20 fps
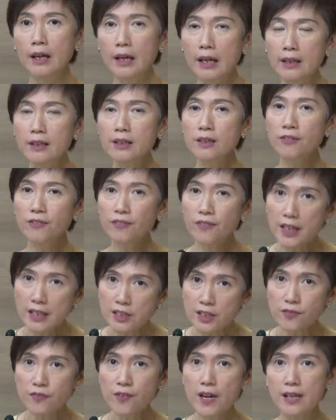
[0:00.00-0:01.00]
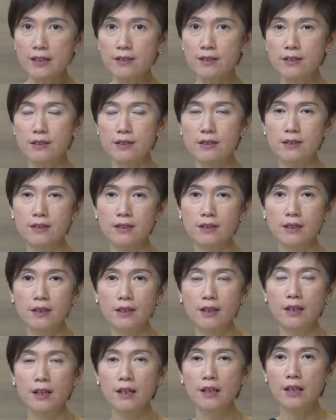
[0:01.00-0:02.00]
In the first phase,
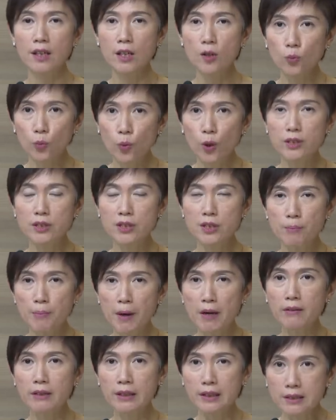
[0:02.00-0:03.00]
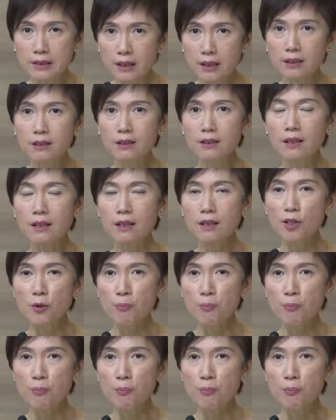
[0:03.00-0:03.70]
it was about getting